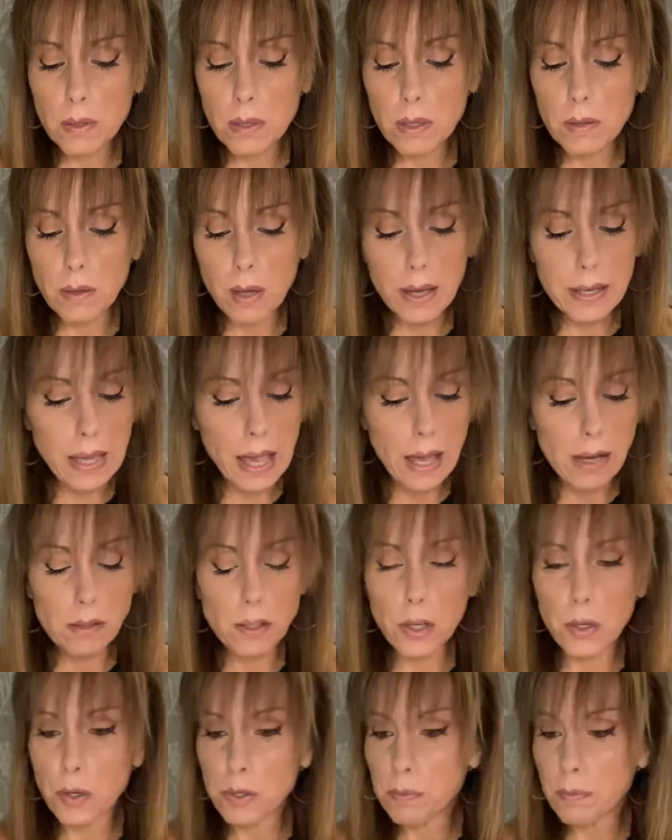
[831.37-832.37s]
Again,
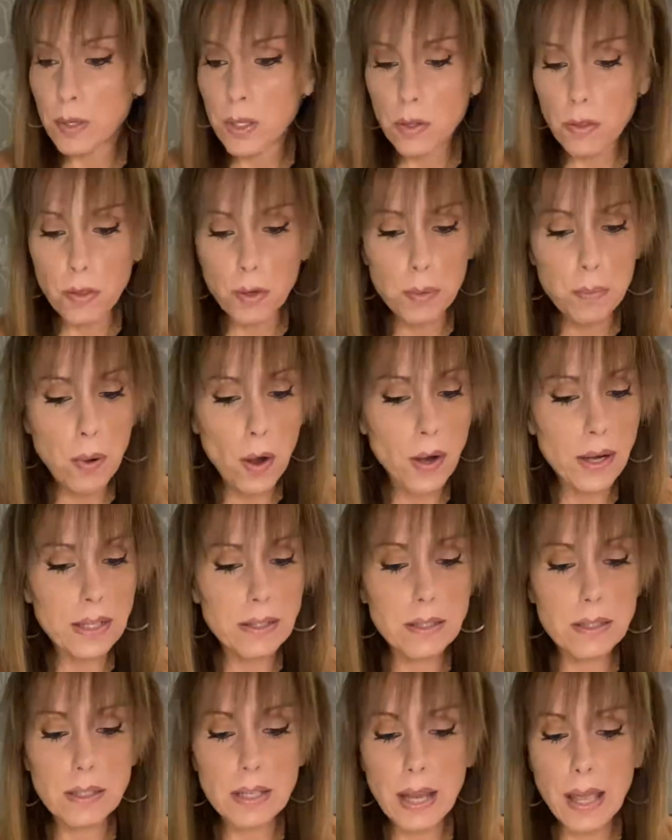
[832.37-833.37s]
it could be a third party.
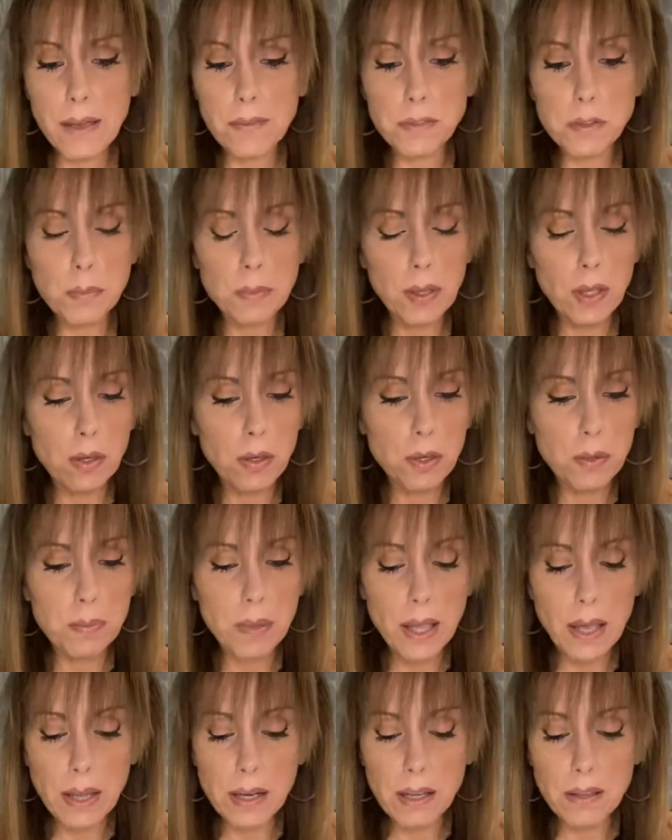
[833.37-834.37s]
It doesn't have to be. It could
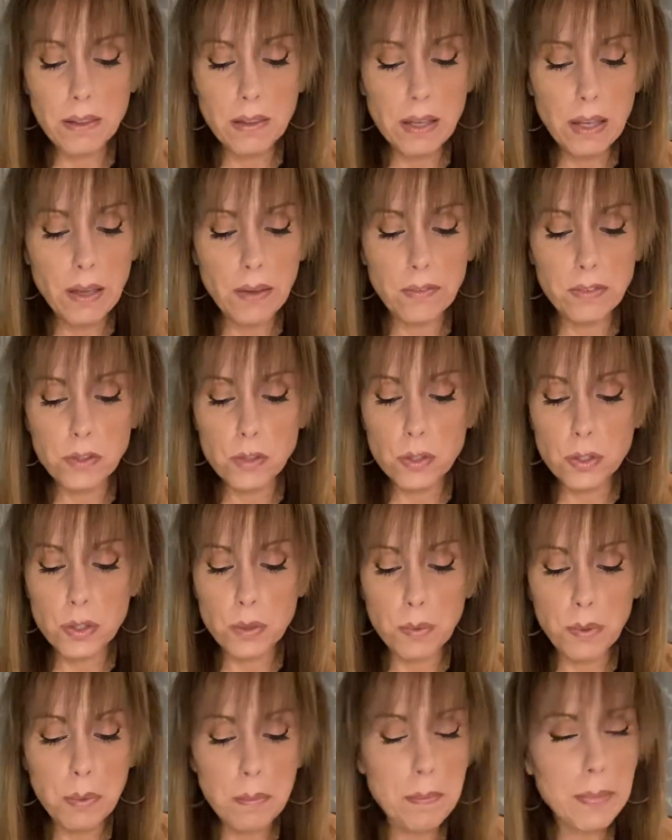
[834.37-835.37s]
be anything having to
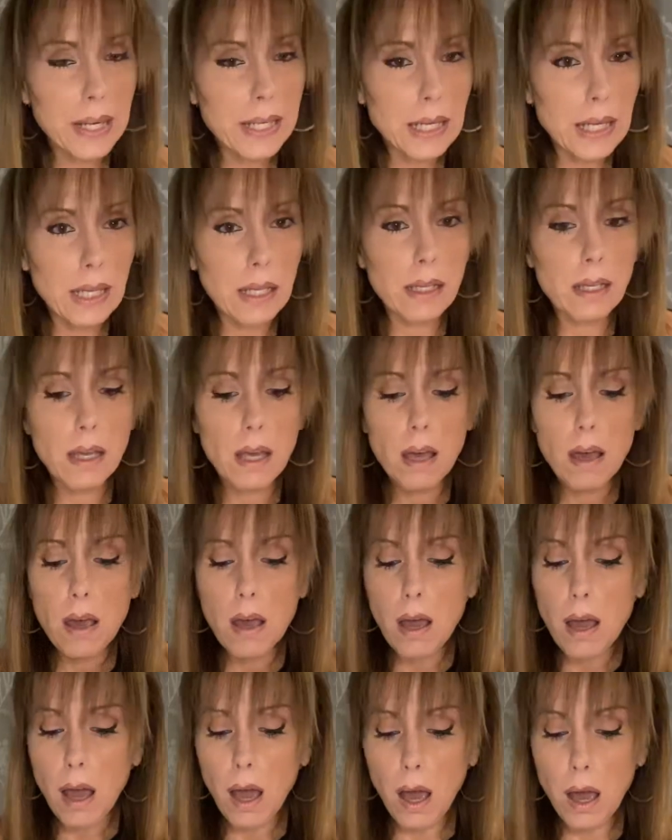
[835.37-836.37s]
do with money,
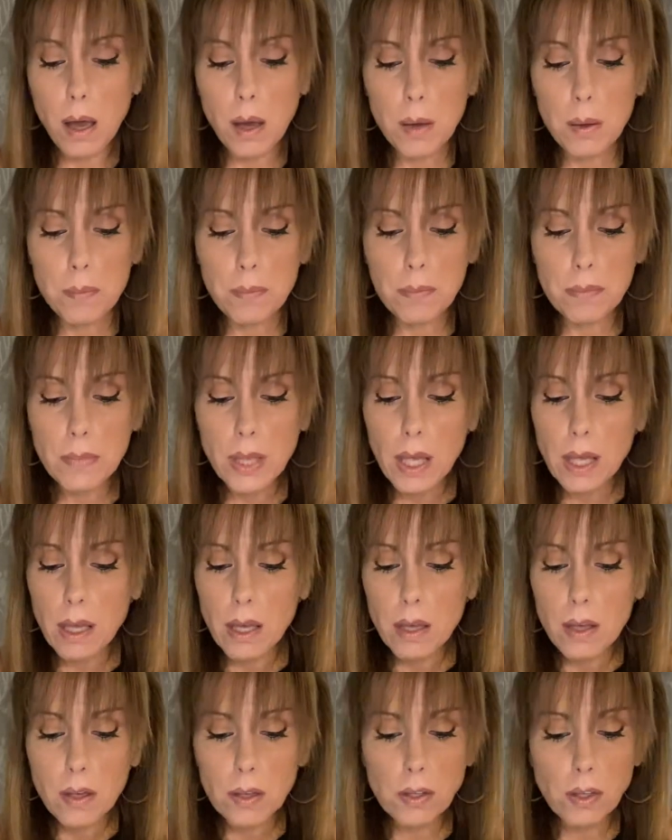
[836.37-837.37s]

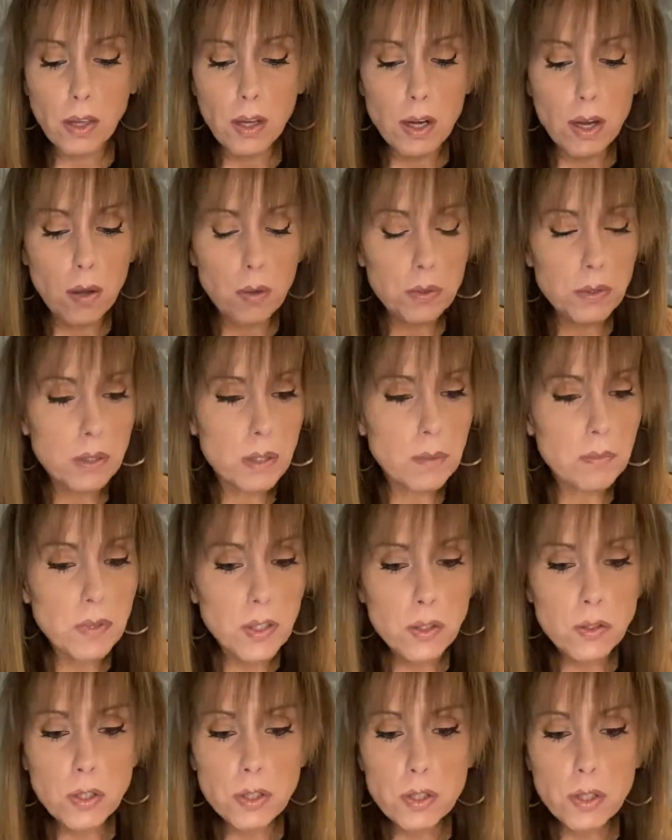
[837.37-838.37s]

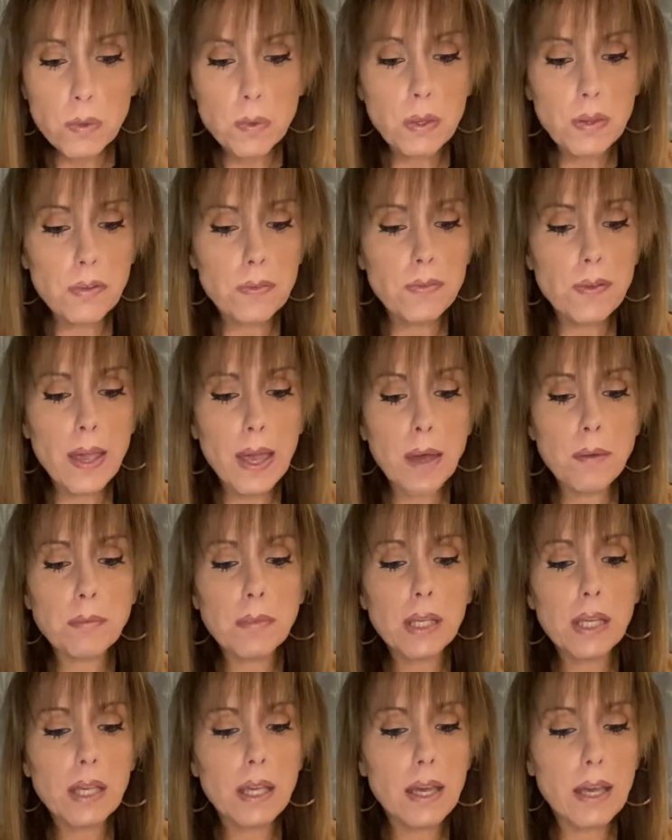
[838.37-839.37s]
something to do with
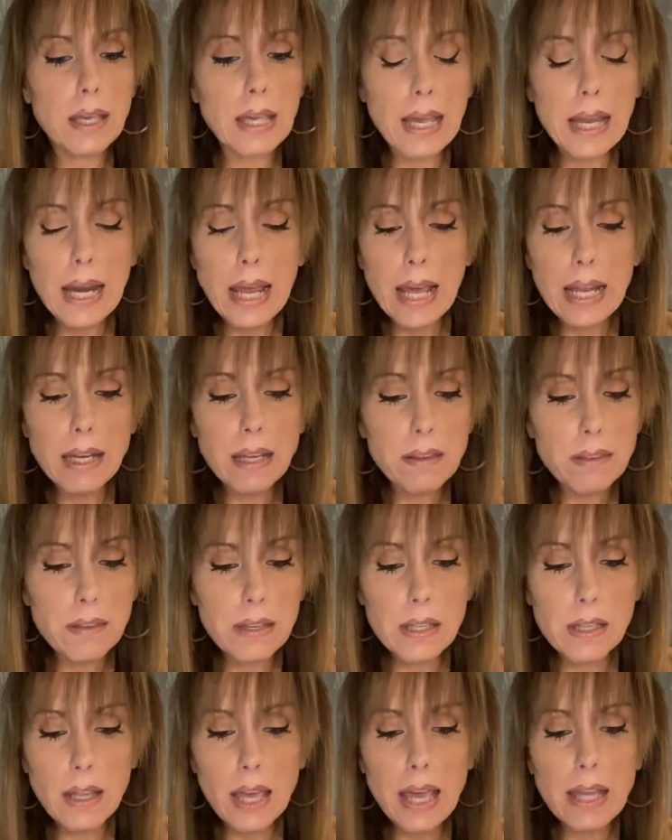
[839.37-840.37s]
family. Again,
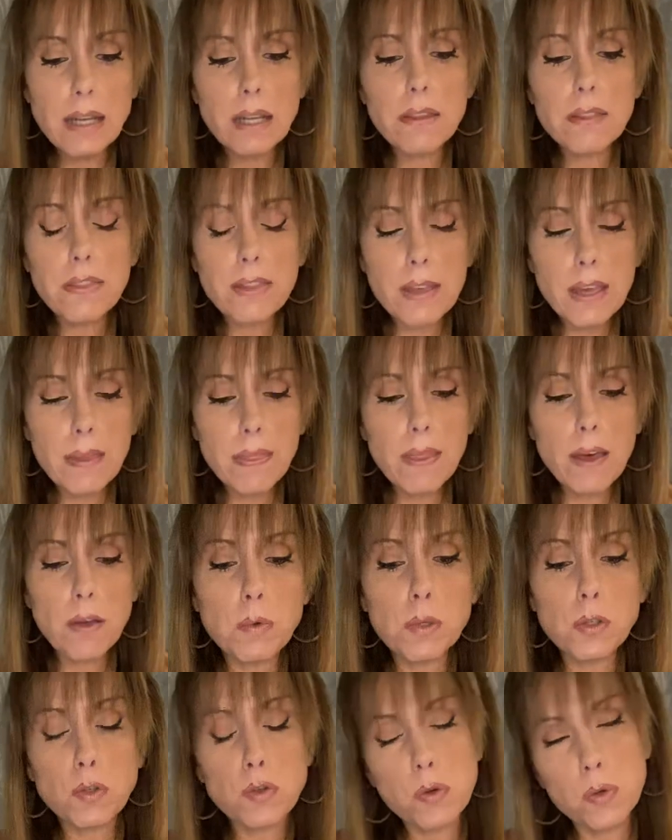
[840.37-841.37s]
anything that
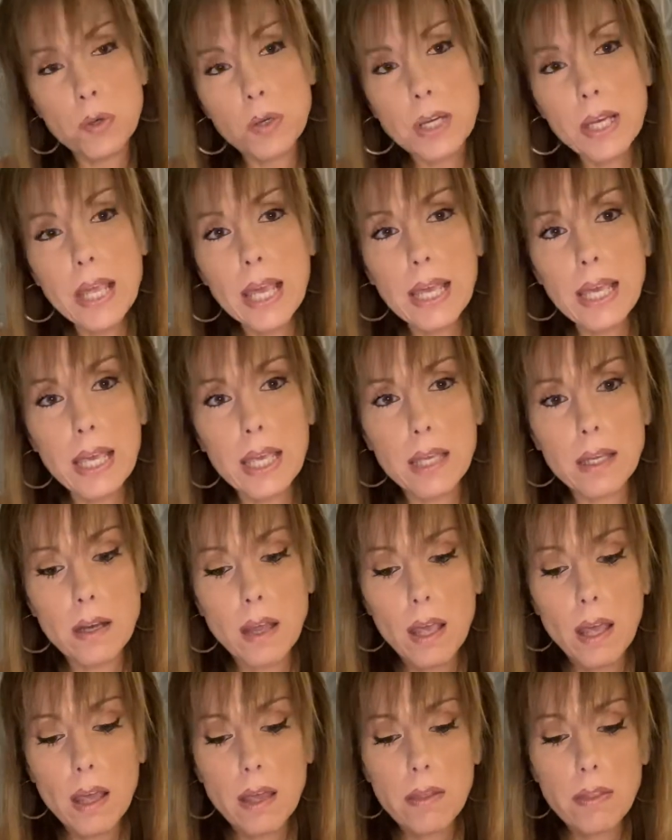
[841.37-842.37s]
create
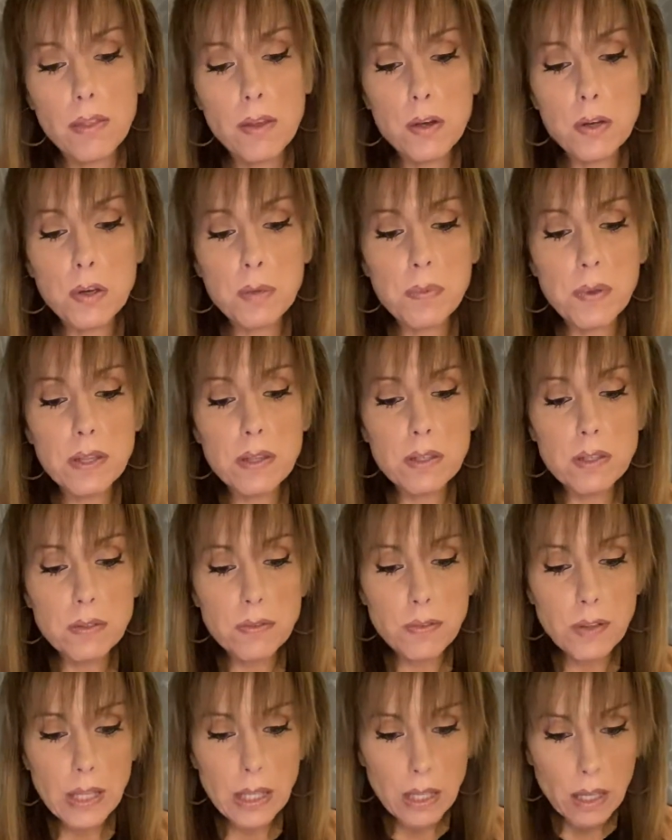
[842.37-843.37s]
there to be this
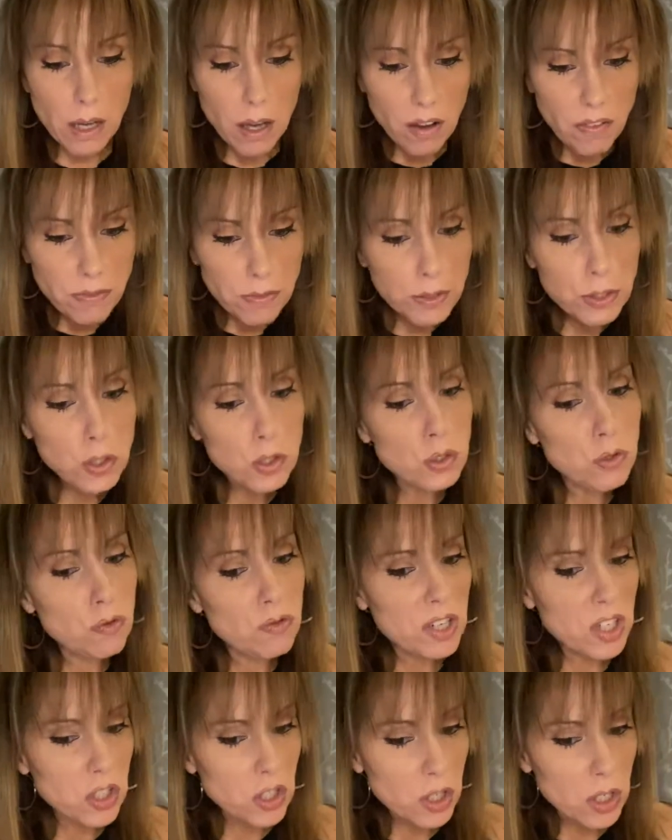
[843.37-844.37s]
feeling of
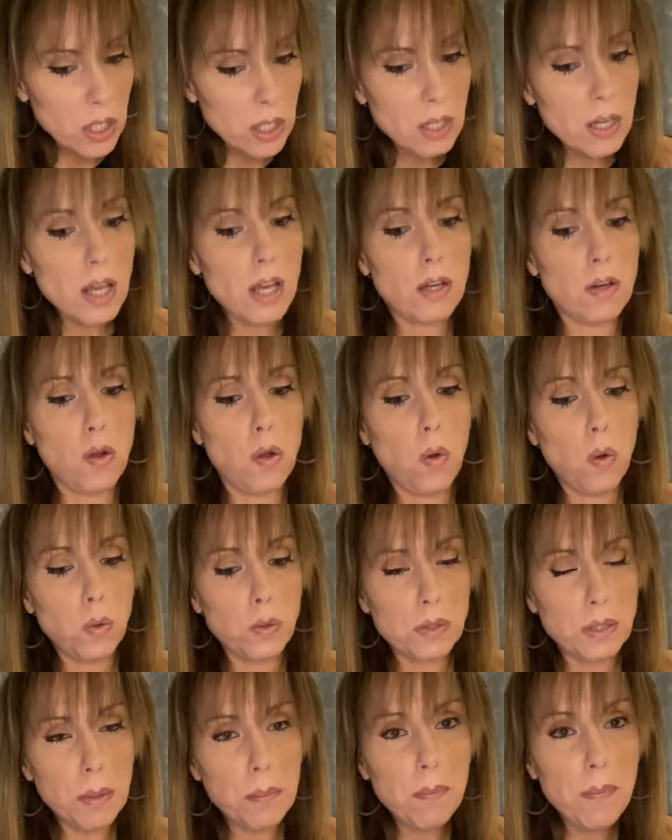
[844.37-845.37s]
restriction and
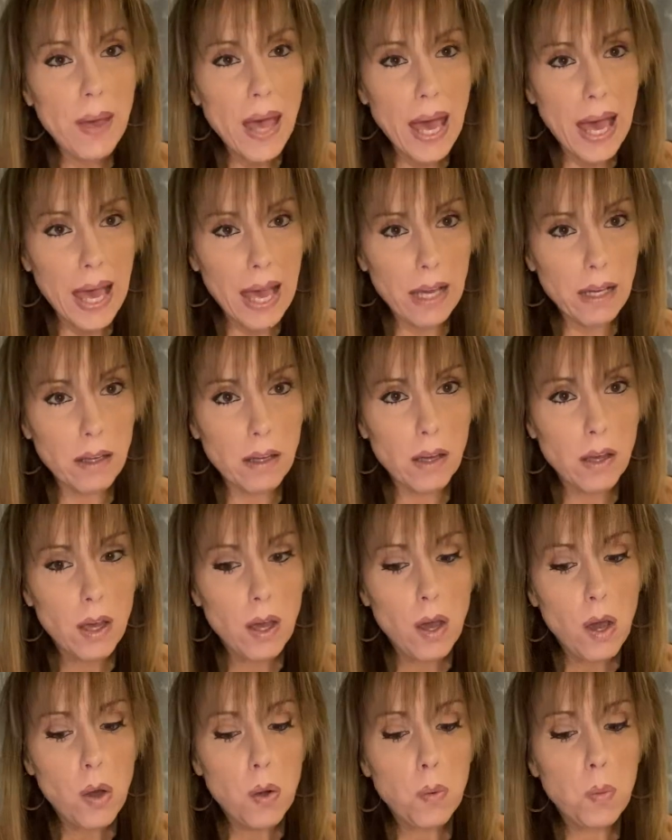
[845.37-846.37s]
holding back
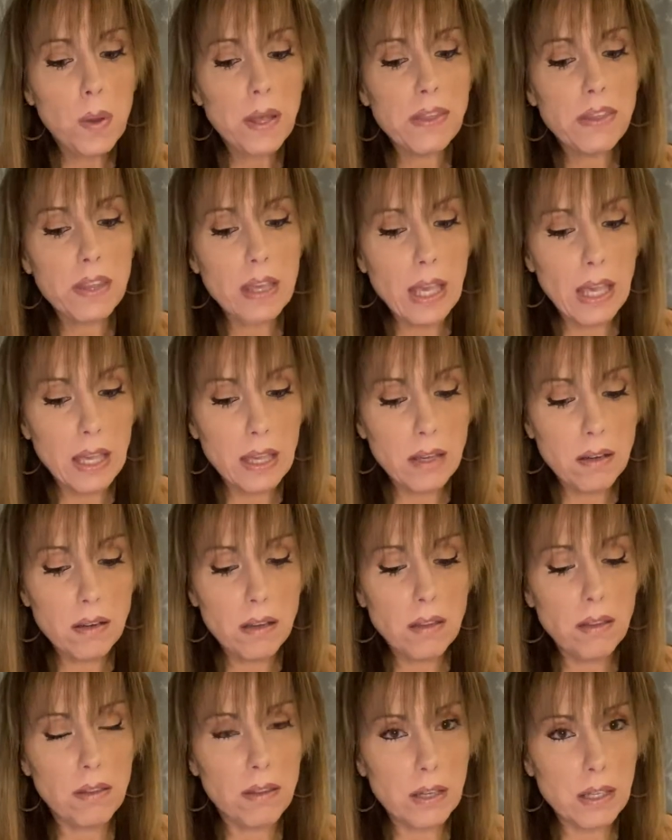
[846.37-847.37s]

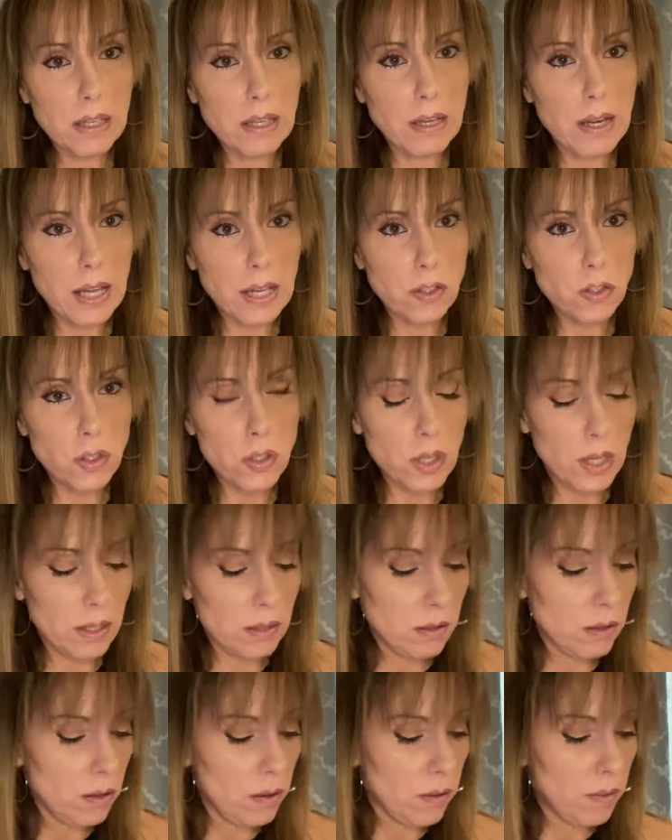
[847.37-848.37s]
within the
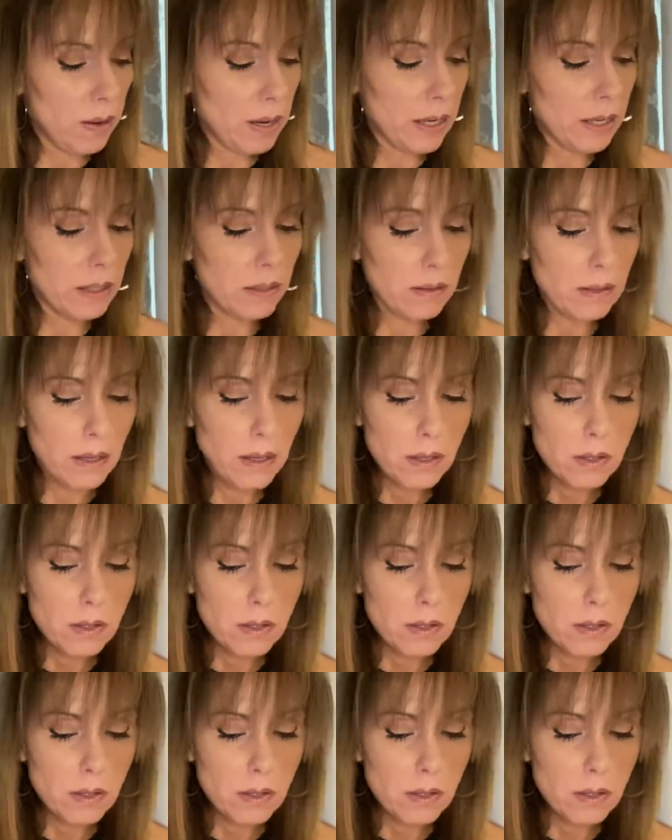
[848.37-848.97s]
connection. All right.